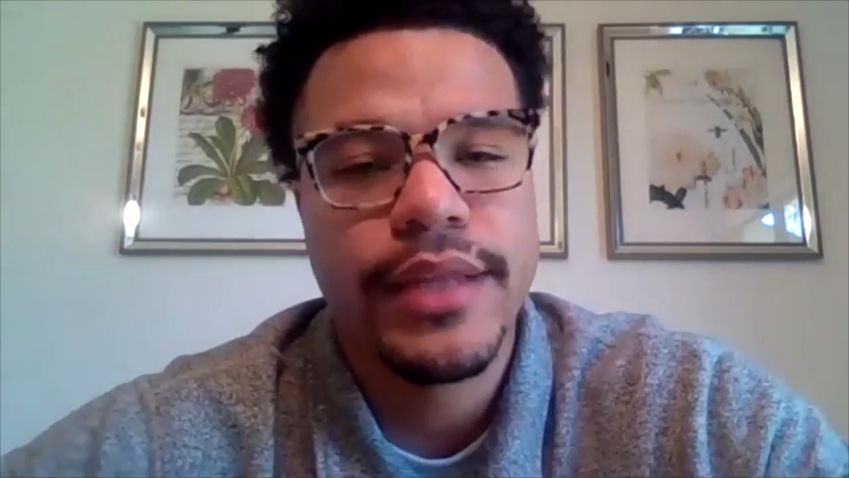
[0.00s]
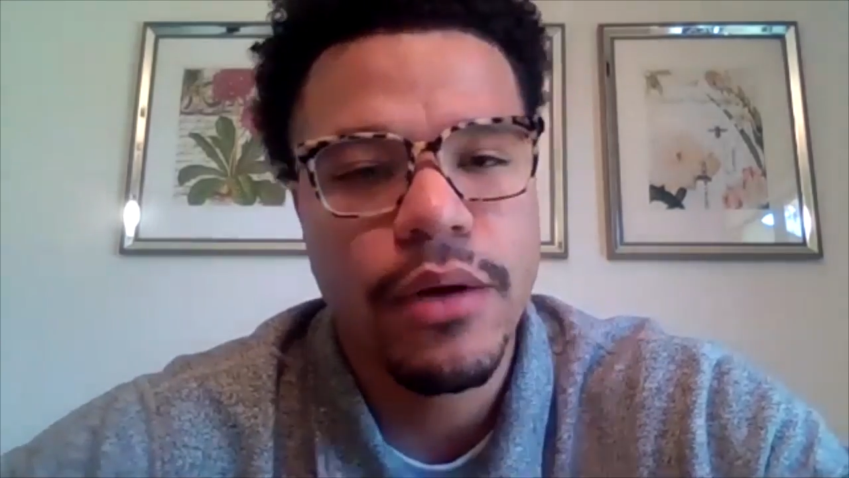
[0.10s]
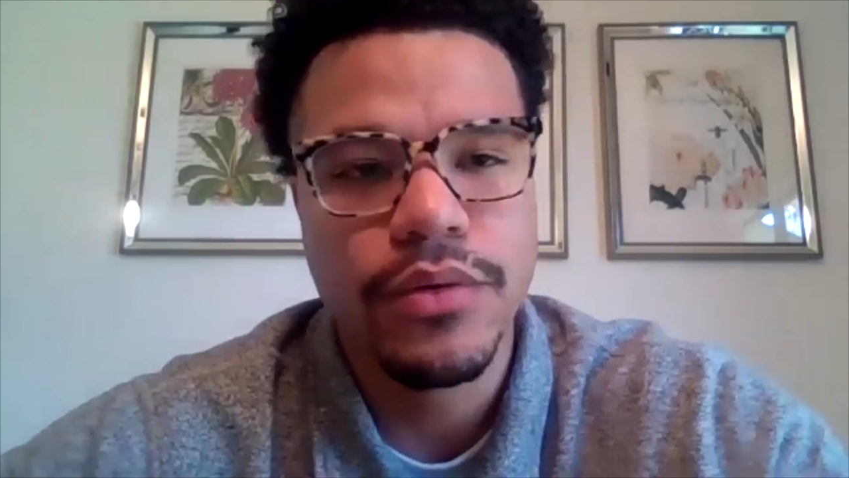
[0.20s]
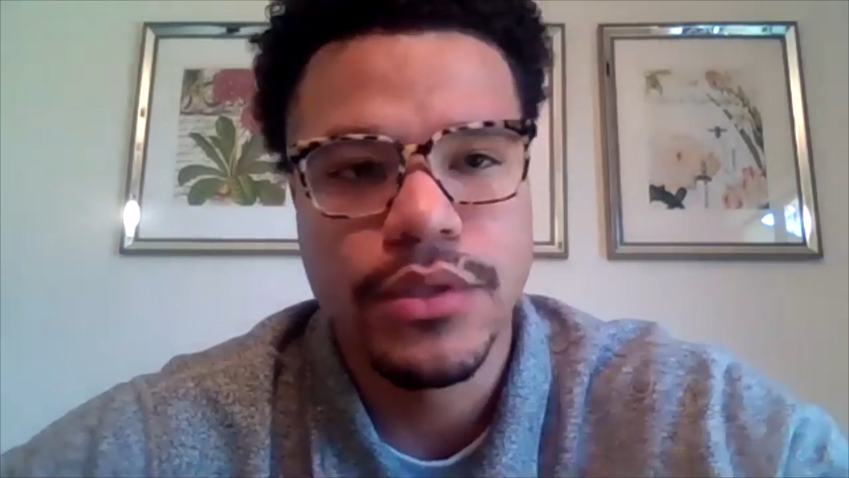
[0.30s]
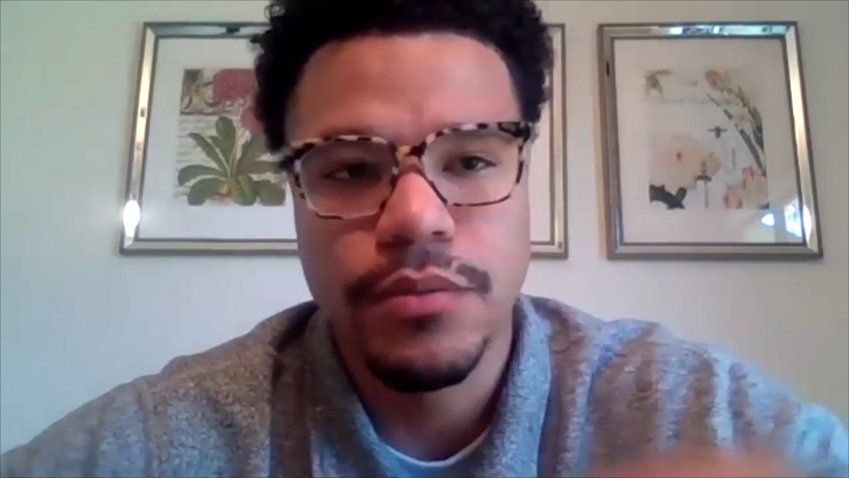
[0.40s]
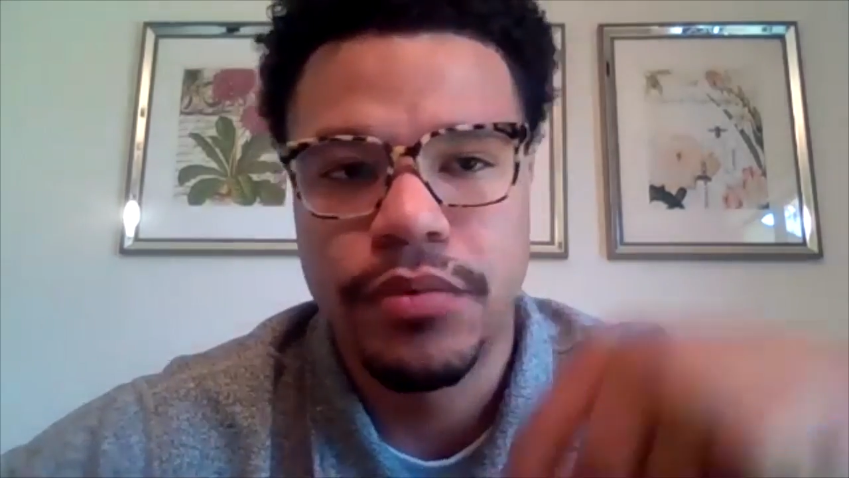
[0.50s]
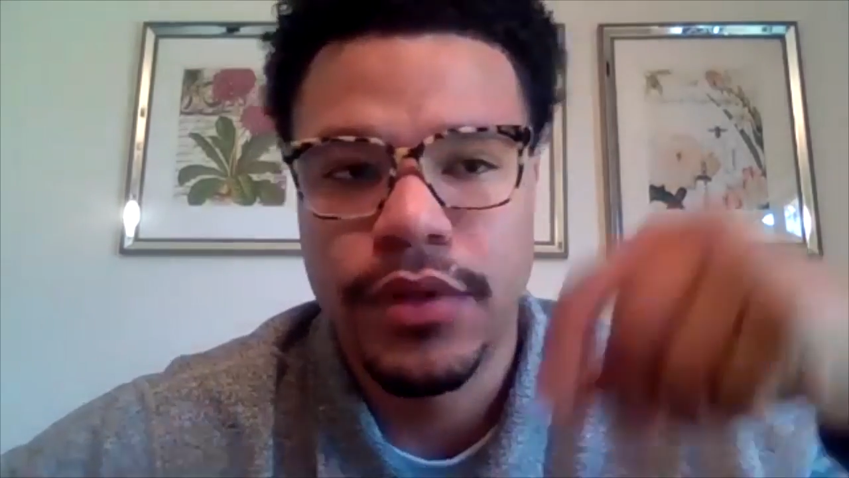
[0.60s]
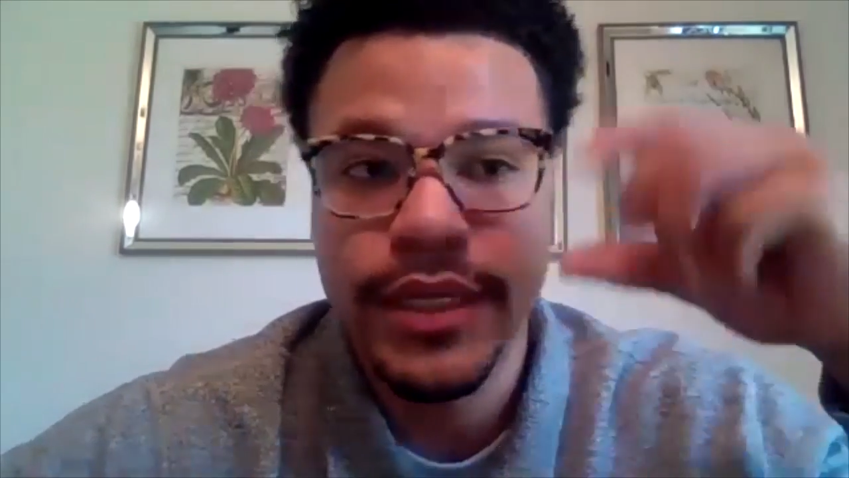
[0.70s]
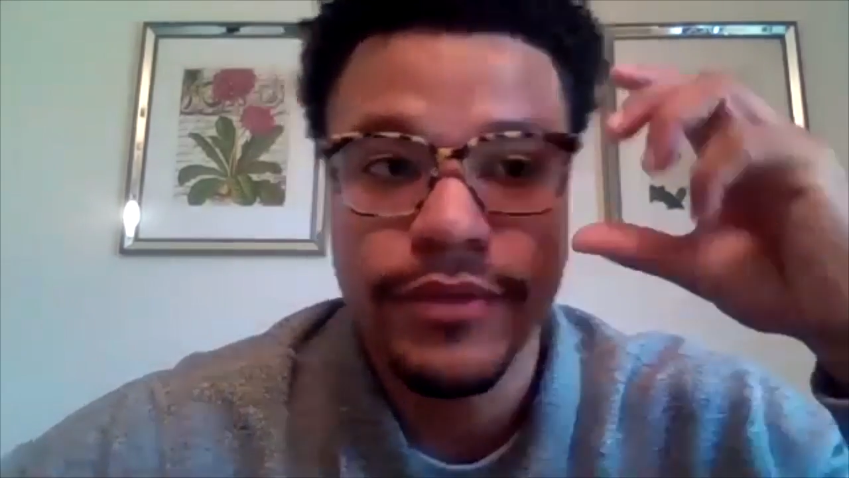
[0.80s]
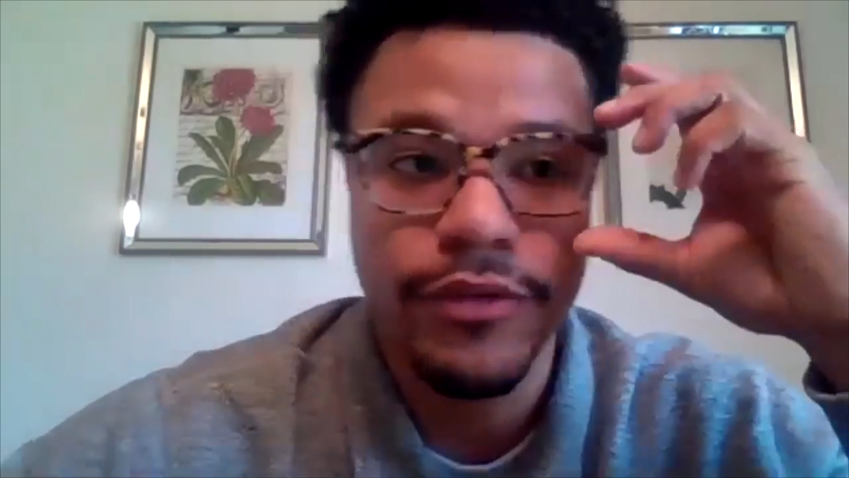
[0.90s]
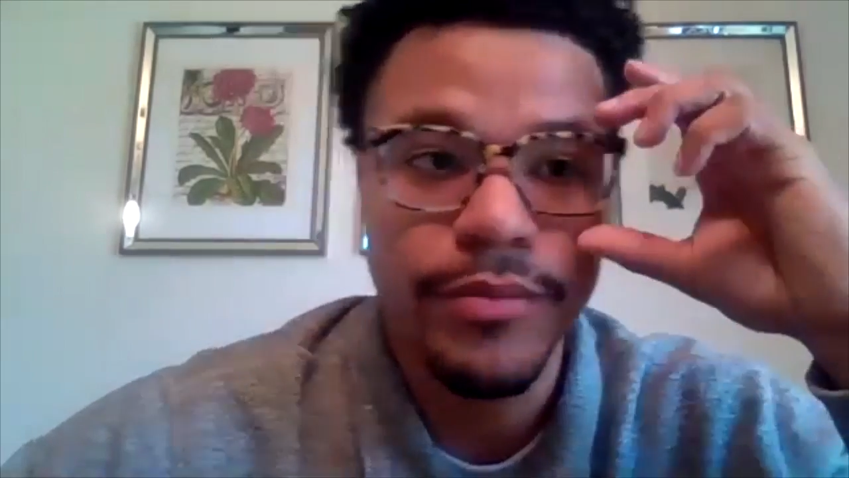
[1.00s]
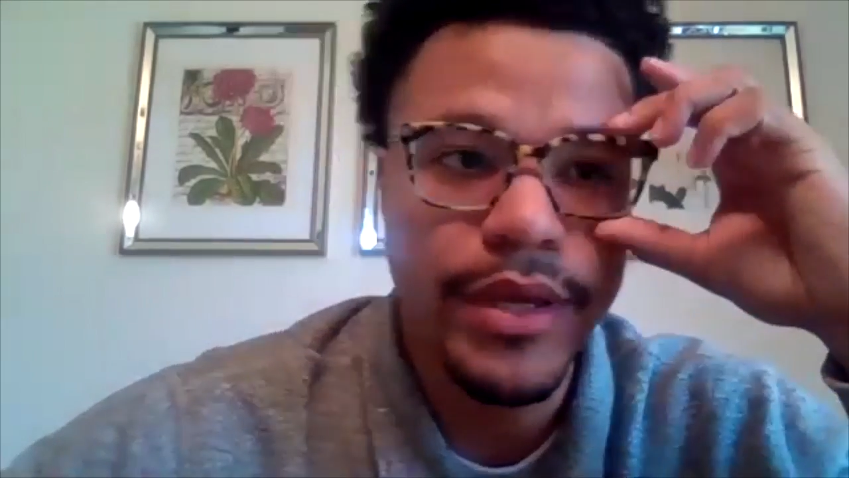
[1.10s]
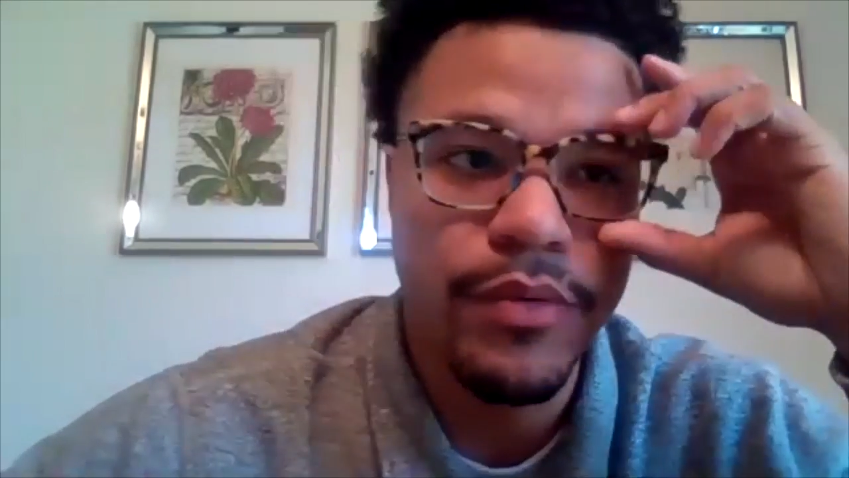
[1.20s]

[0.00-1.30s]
that was the place for me.